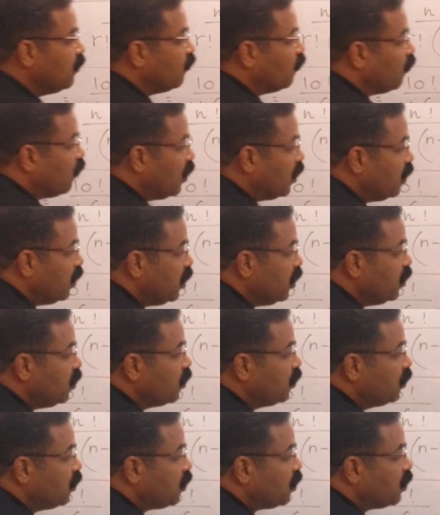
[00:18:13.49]
1
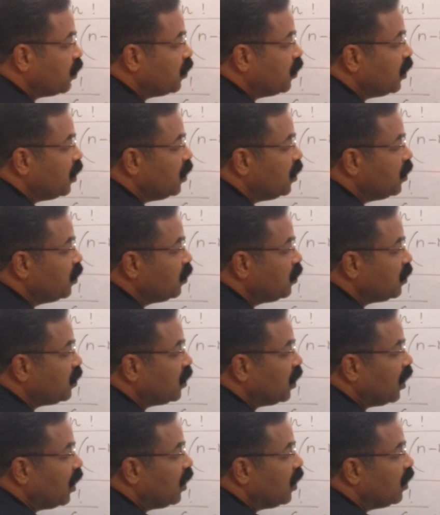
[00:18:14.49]
into 2 into
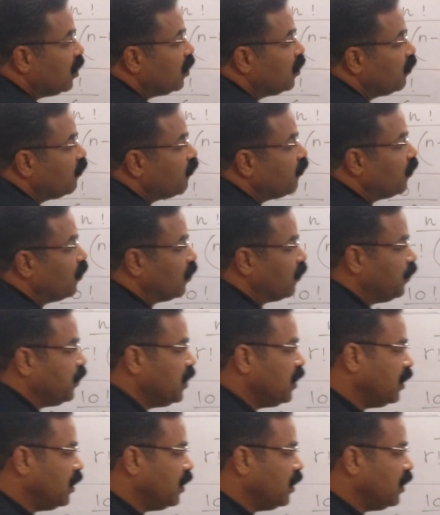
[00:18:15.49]
3 into 4.